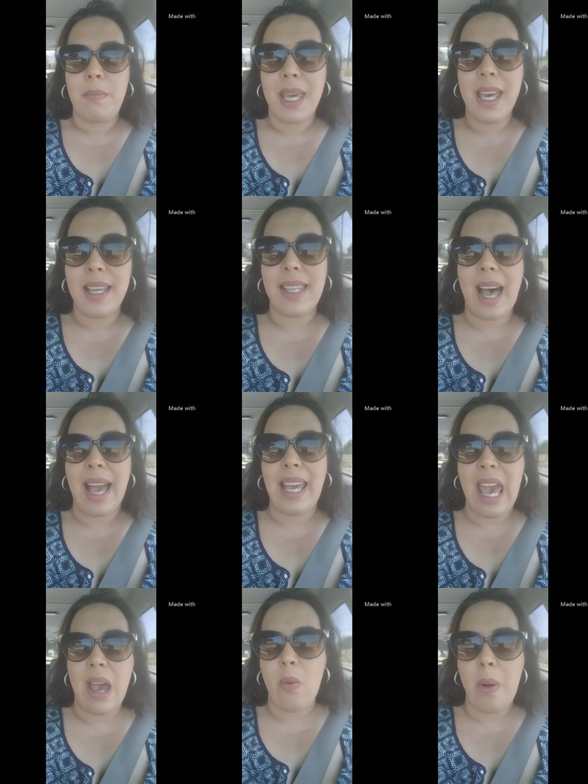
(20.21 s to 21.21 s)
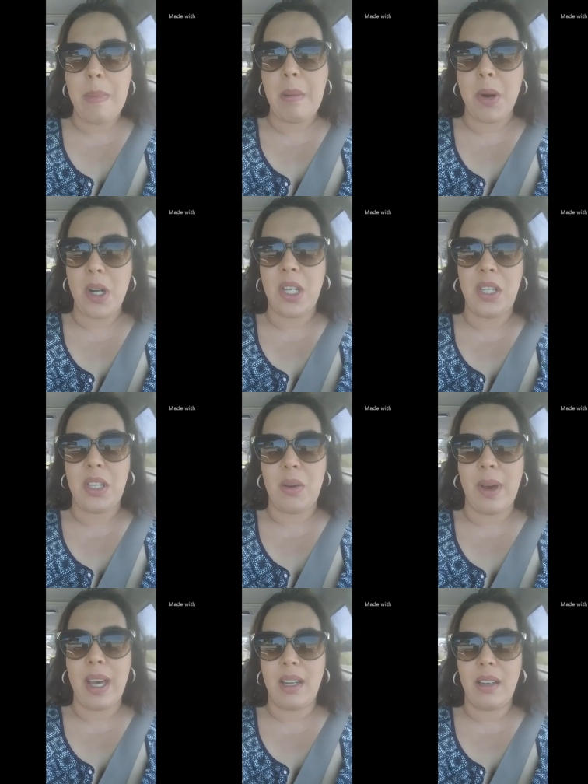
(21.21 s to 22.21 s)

Because I can't remember to do it.